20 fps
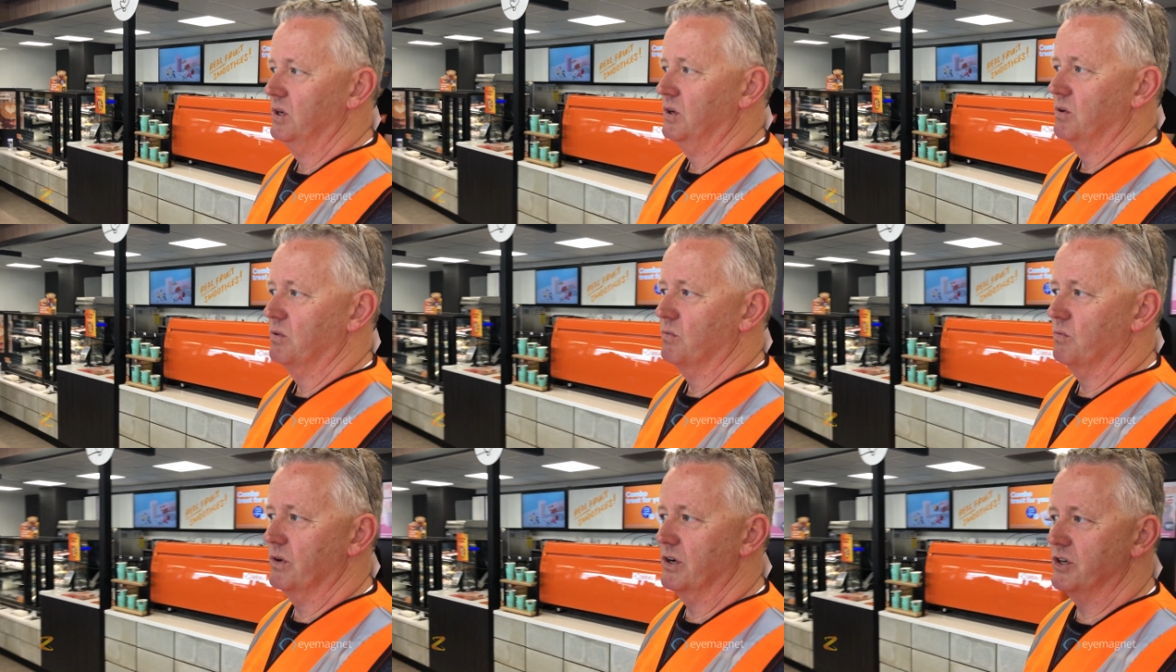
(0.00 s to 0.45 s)

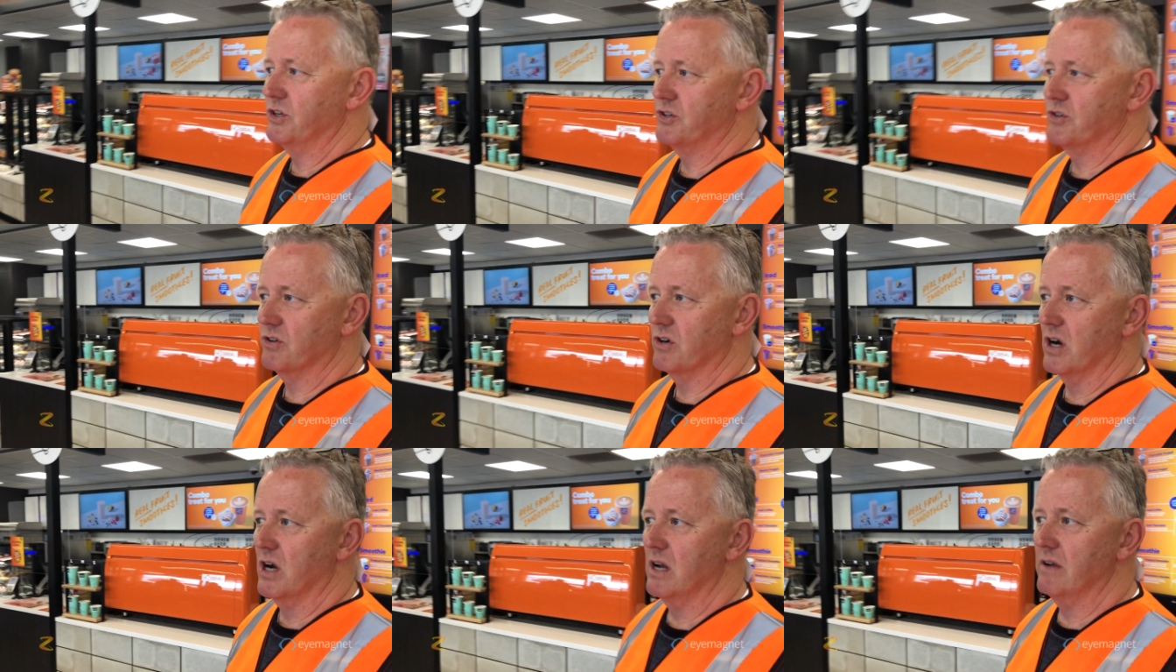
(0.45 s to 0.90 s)
we're
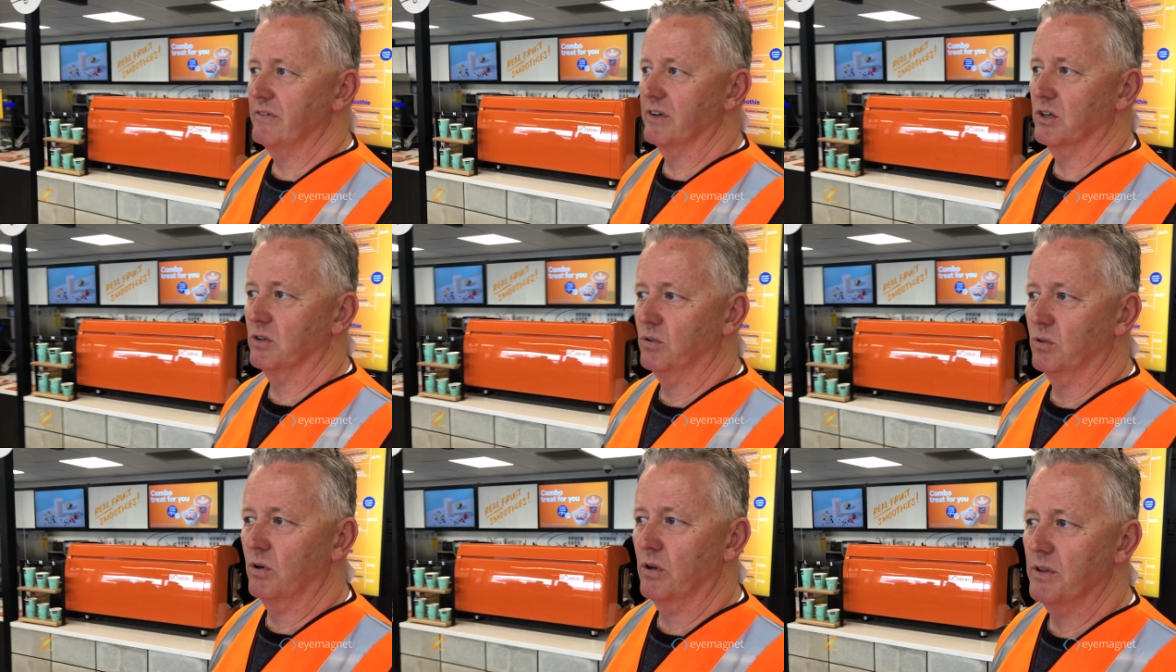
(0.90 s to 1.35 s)
driving
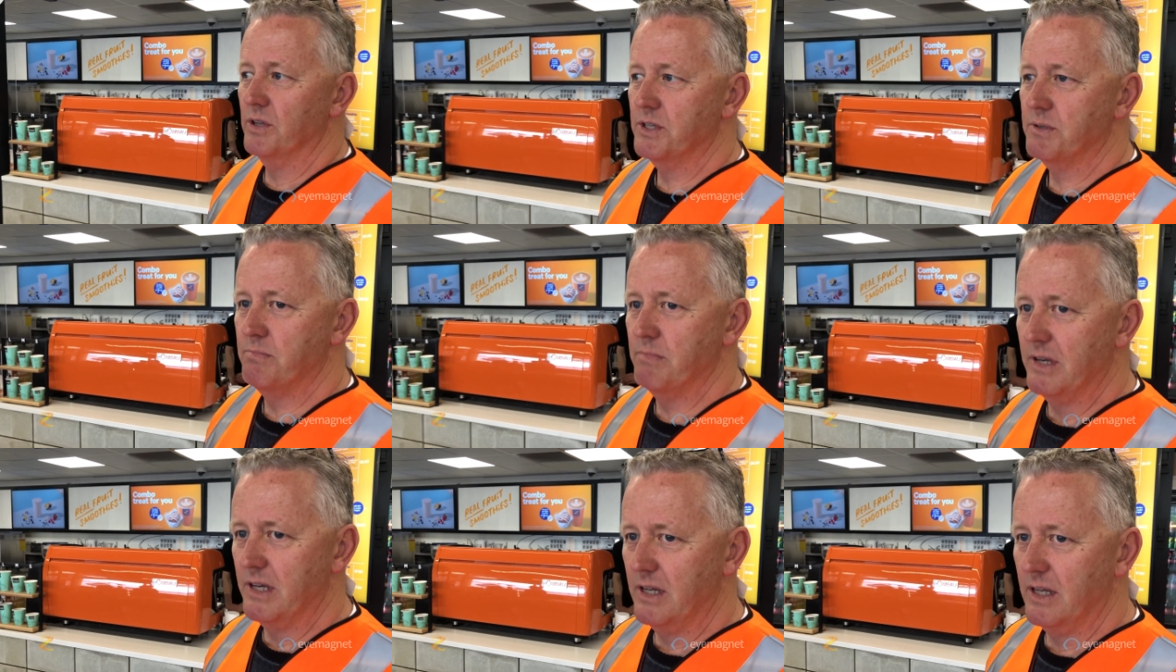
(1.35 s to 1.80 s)
all of this
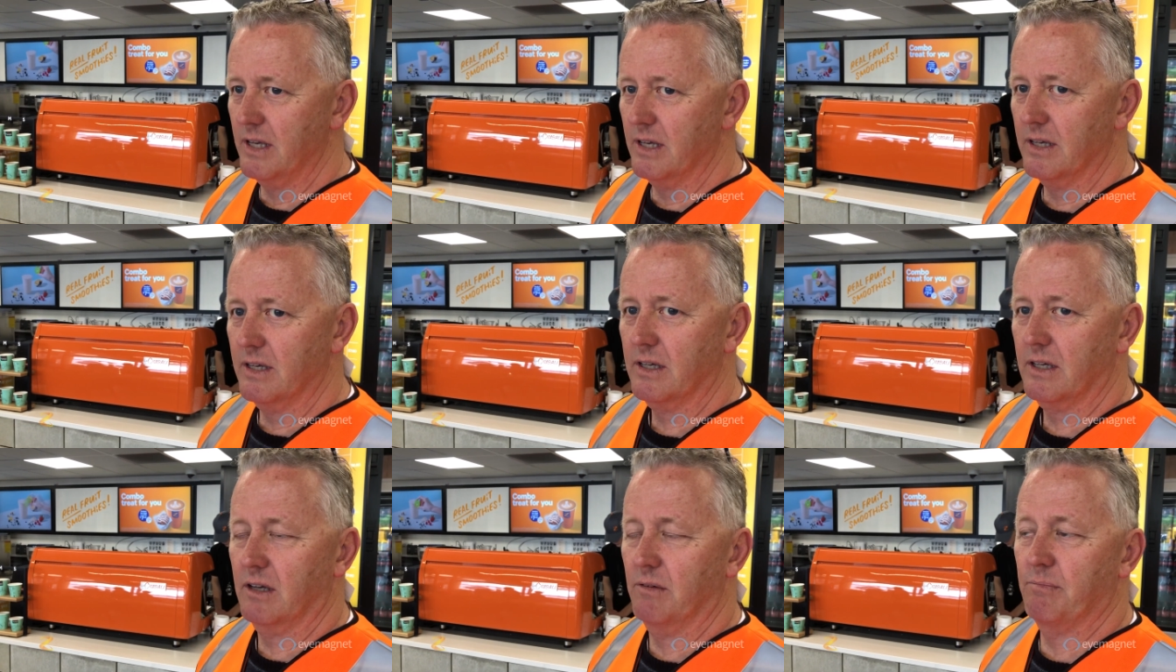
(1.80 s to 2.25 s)
media
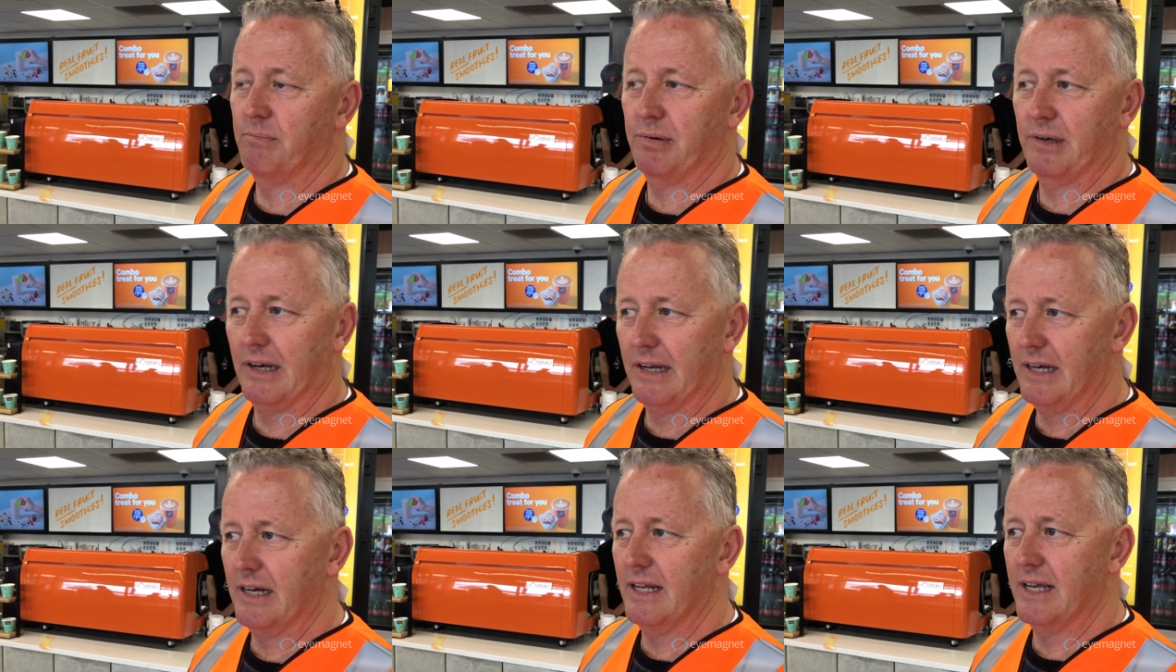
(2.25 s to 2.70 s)

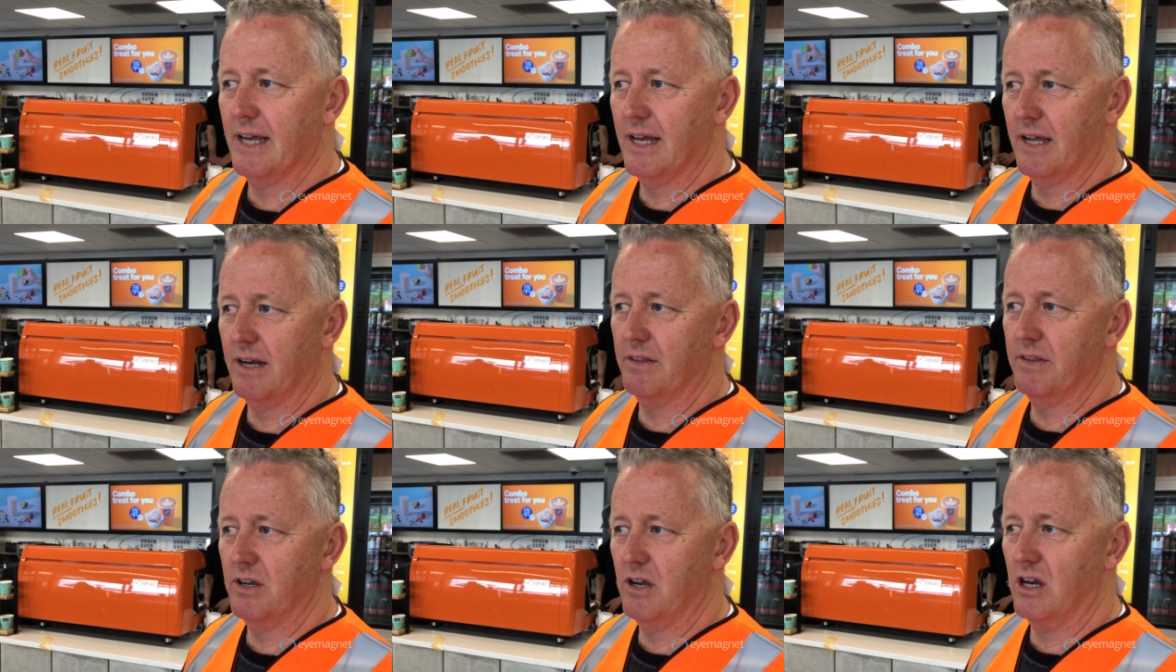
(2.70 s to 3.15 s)
completely out
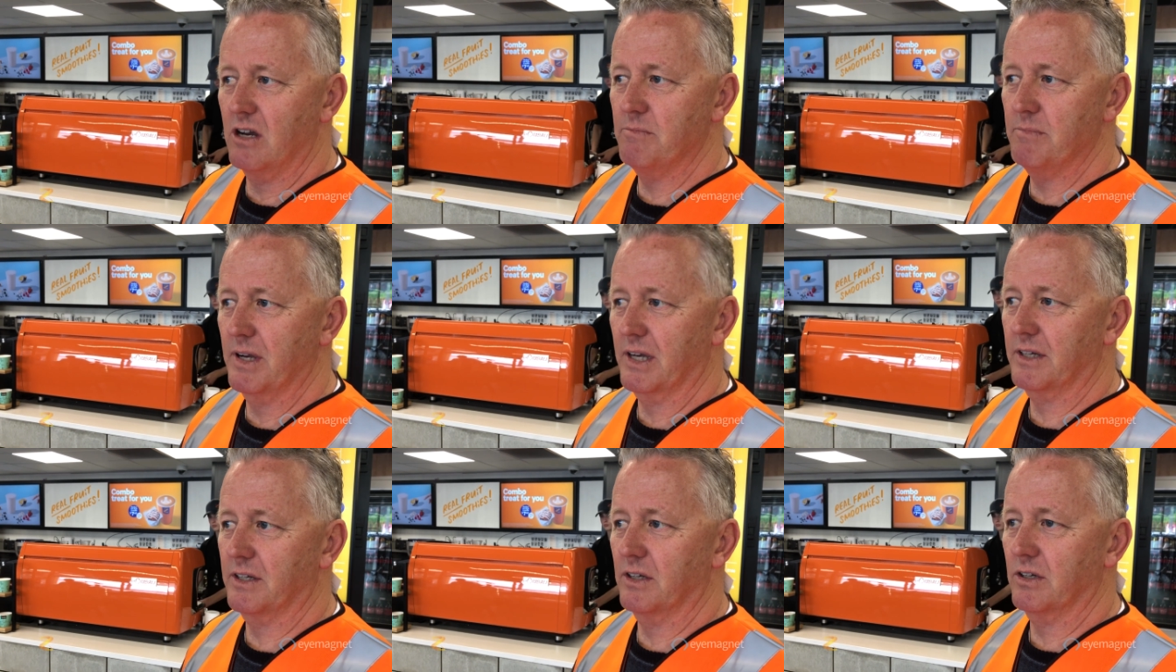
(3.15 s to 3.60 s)
of the
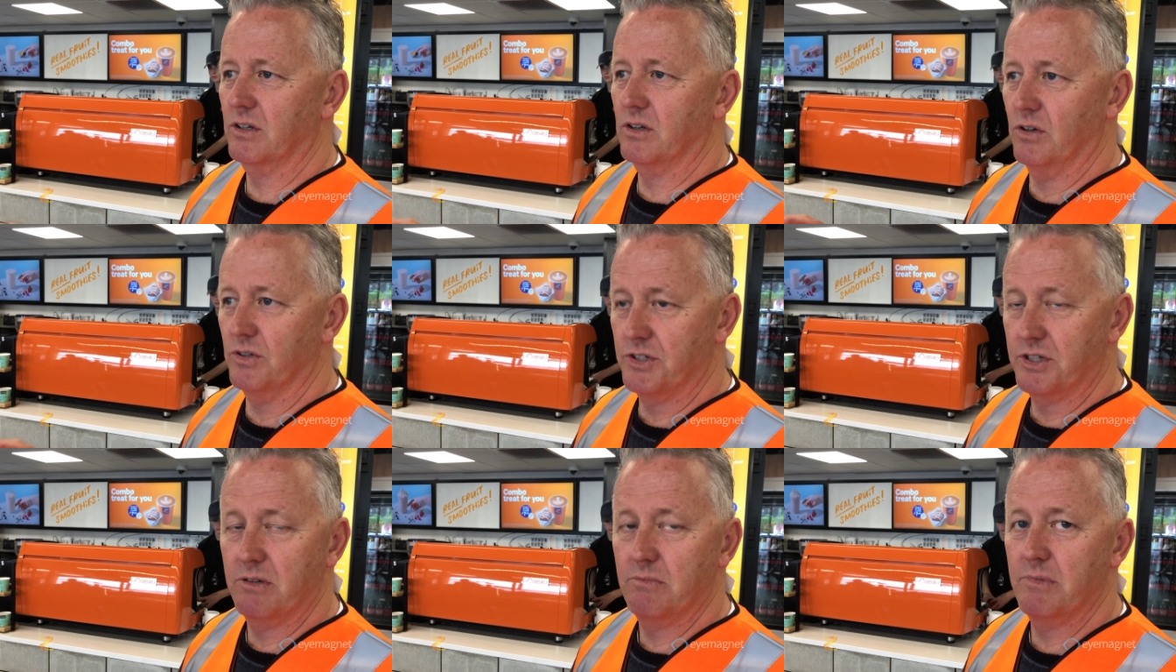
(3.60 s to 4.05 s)
iMagnet
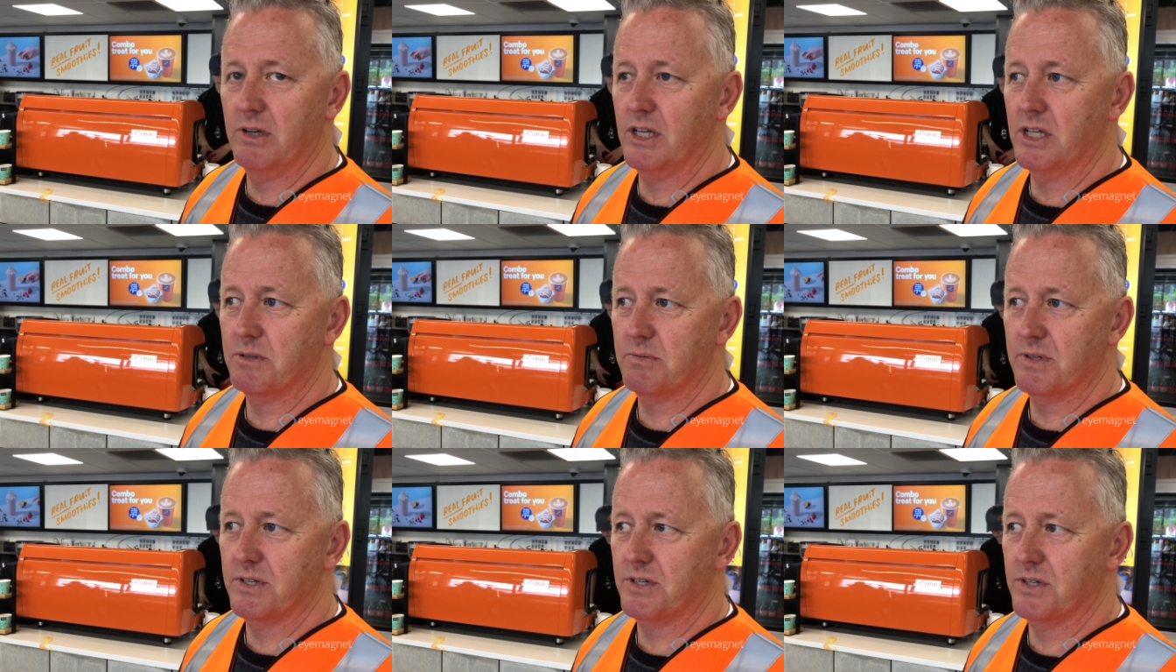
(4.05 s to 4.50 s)
content
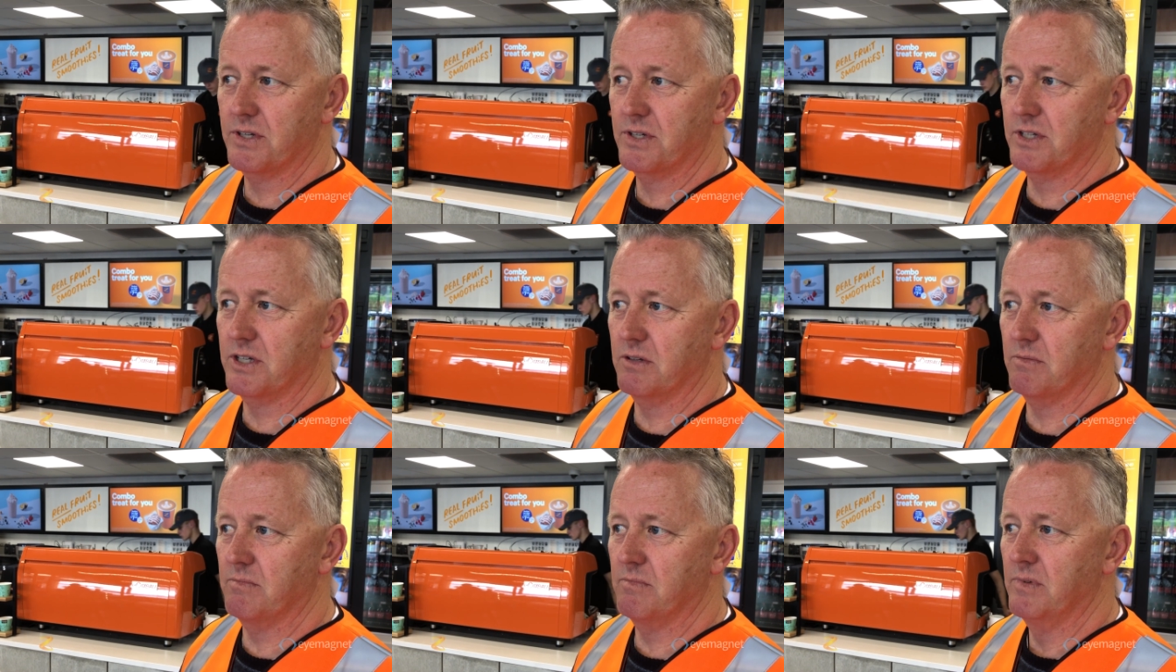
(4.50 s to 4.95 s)
management
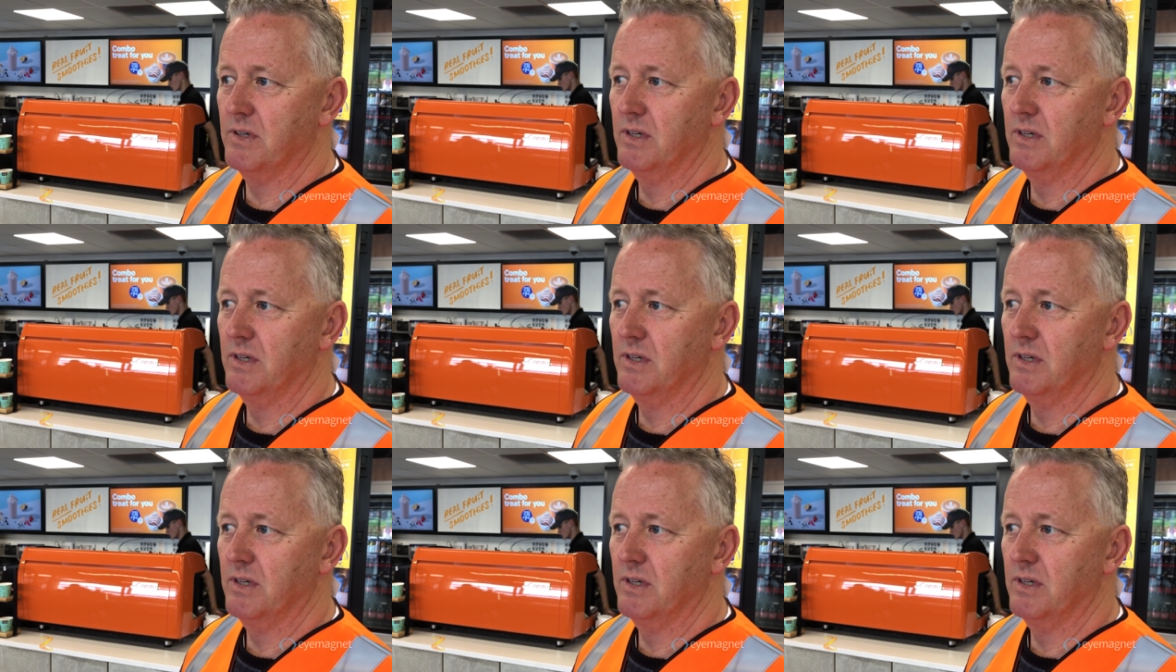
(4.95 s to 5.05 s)
system